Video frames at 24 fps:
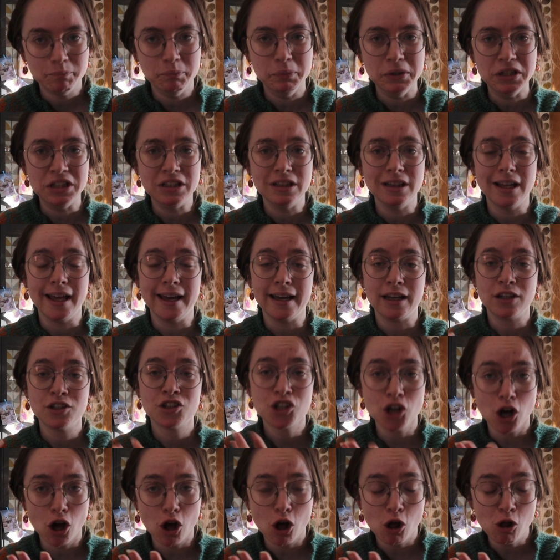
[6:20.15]
bit like
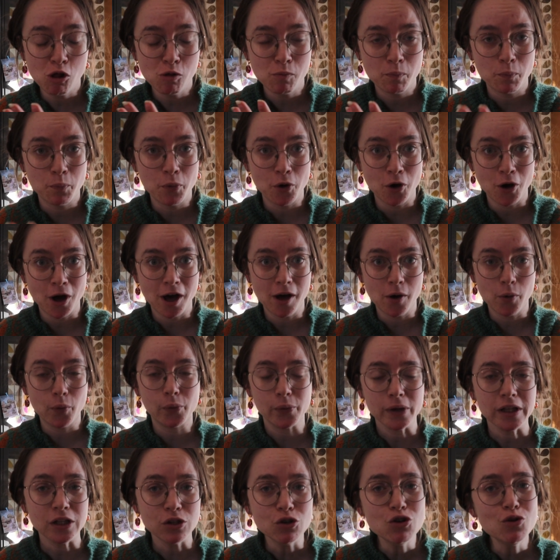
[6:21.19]
shawl, but
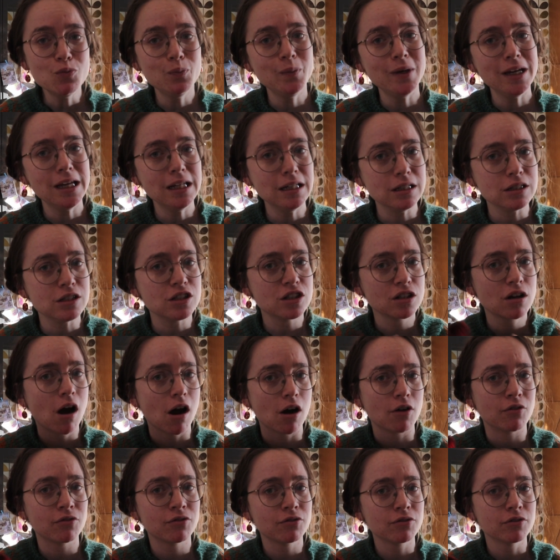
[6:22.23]
we do mean
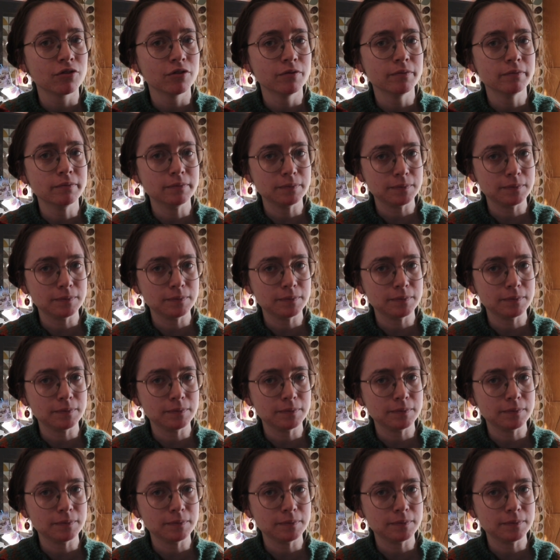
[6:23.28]
scarf.